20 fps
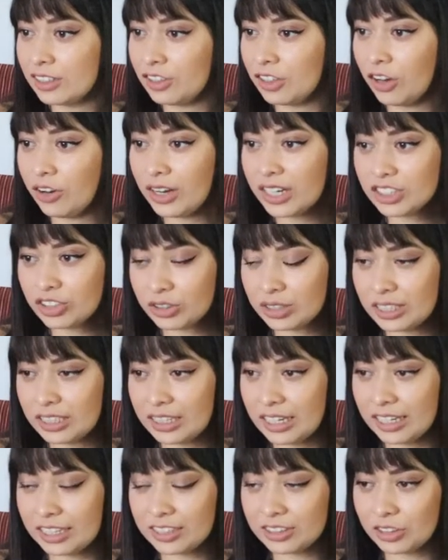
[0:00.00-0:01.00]
No,
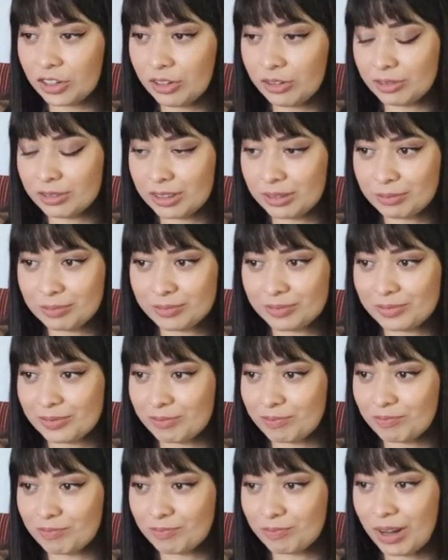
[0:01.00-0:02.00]
actually, like, no,
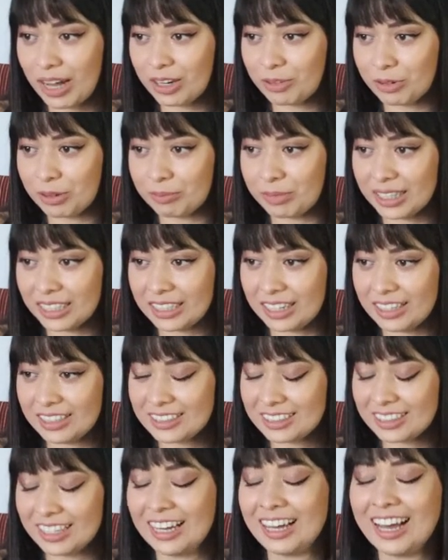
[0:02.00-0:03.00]
I'm bad with my
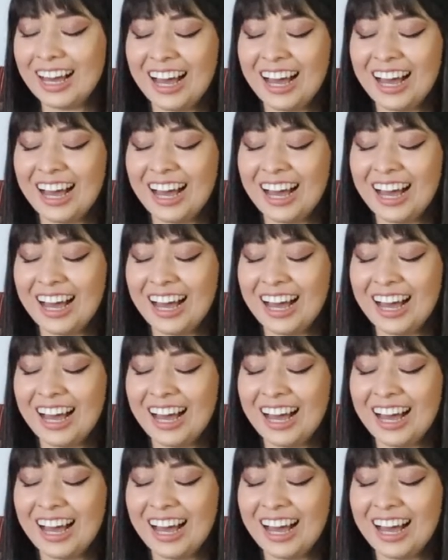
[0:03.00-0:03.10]
dates.